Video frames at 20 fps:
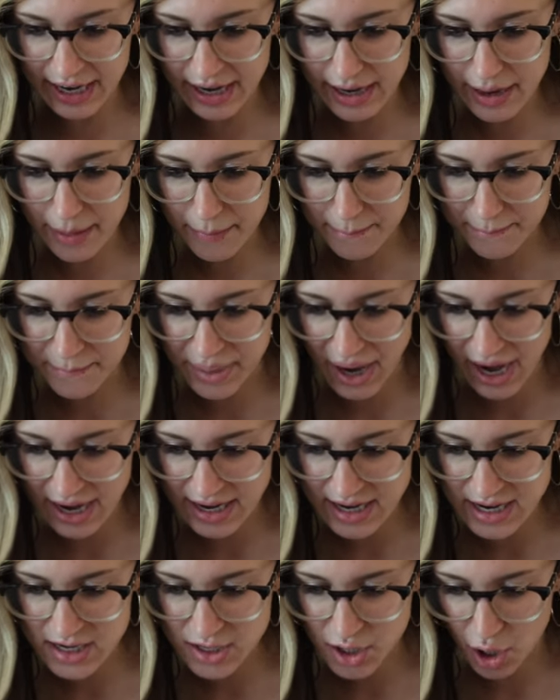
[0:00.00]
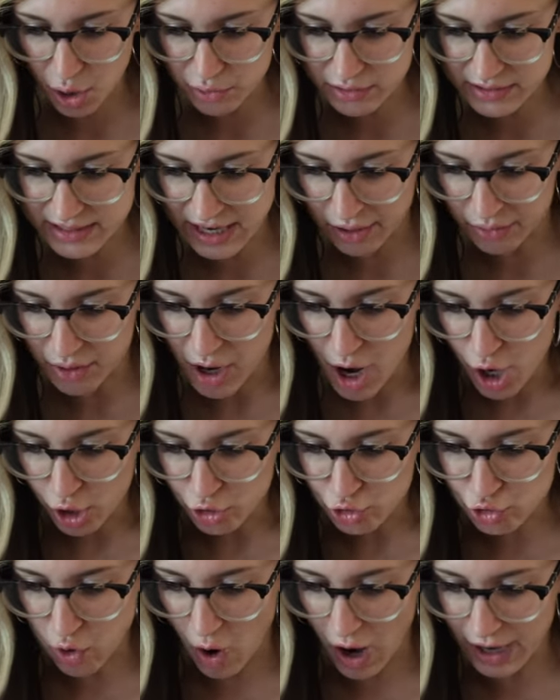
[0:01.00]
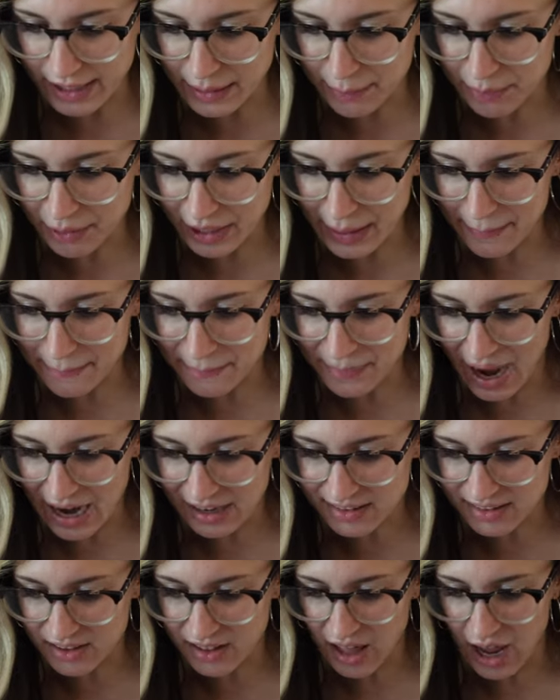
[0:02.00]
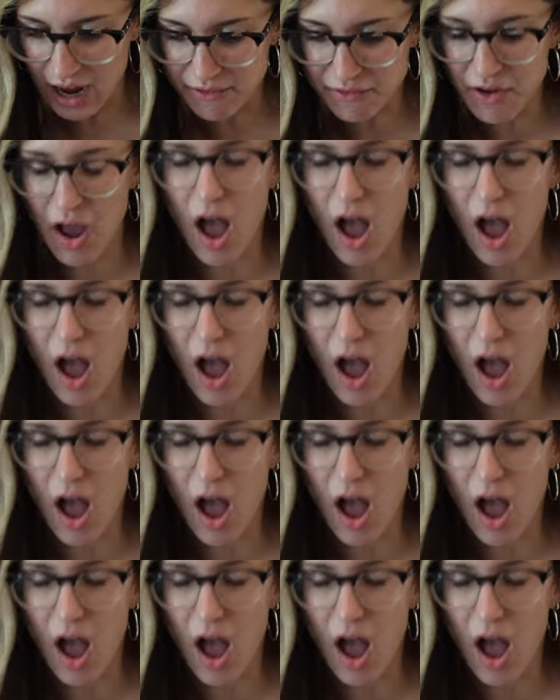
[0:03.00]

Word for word: in an abandoned ghost town, trying to bring it back to life.